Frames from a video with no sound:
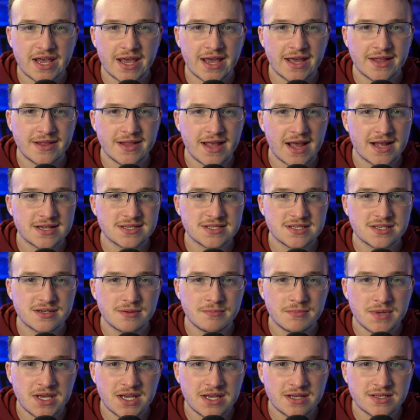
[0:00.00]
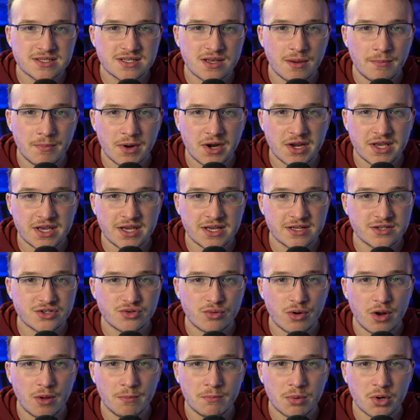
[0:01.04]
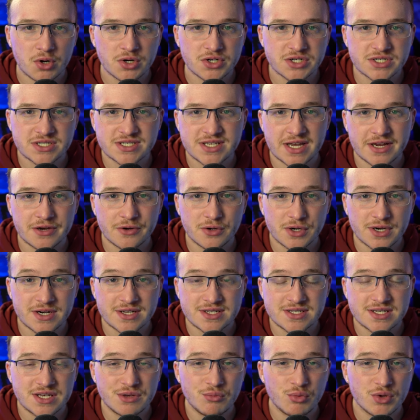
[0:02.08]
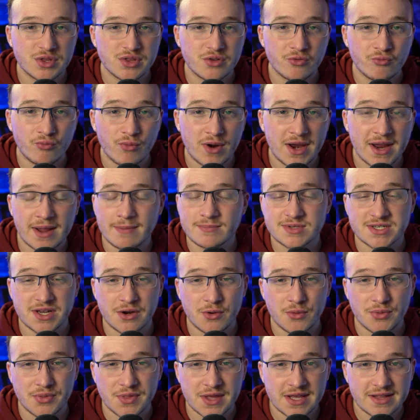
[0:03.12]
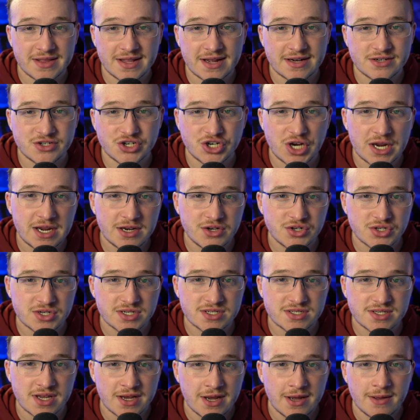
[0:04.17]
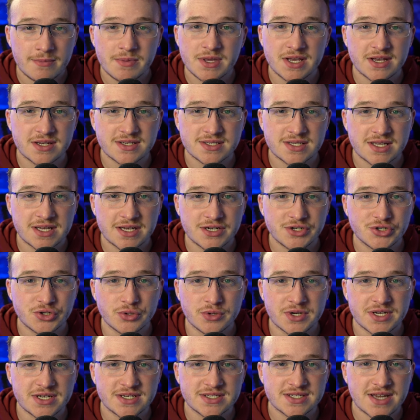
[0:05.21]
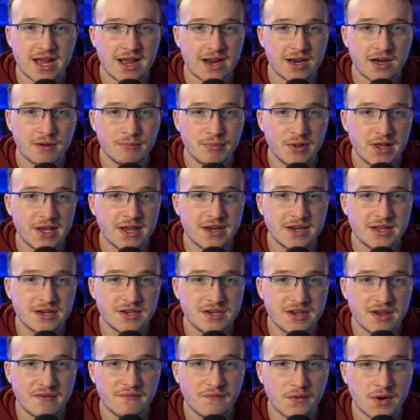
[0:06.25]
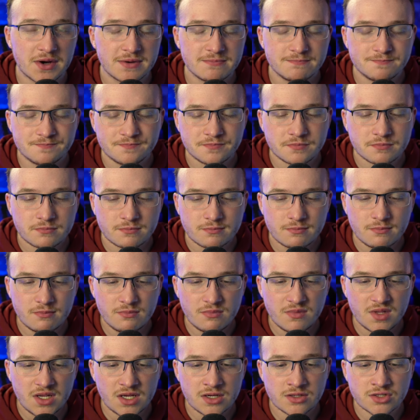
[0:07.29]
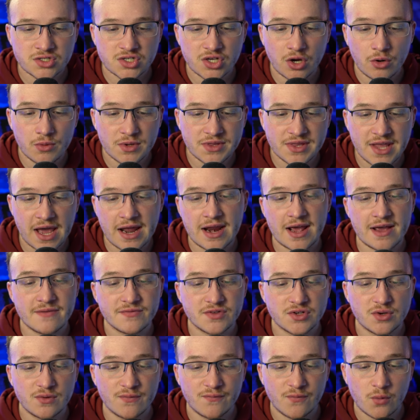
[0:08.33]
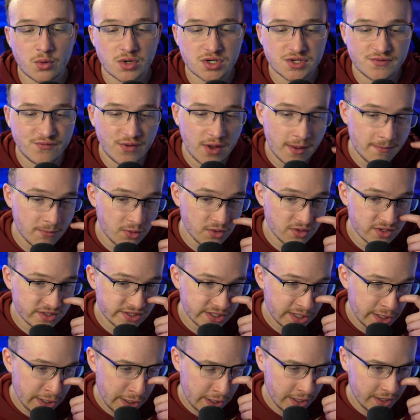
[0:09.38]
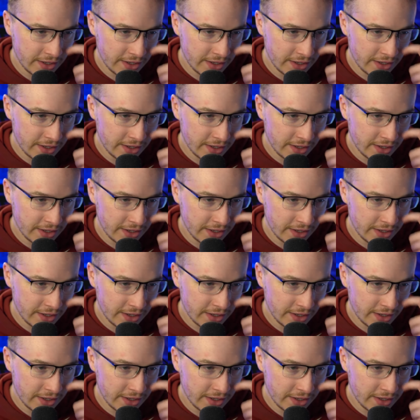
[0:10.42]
And that's, to me, somebody in Terrell Burgess that you're going to see with the Rams. I don't think that changes because of the injury. He's not going to play any different. So with that, I have two forced fumbles.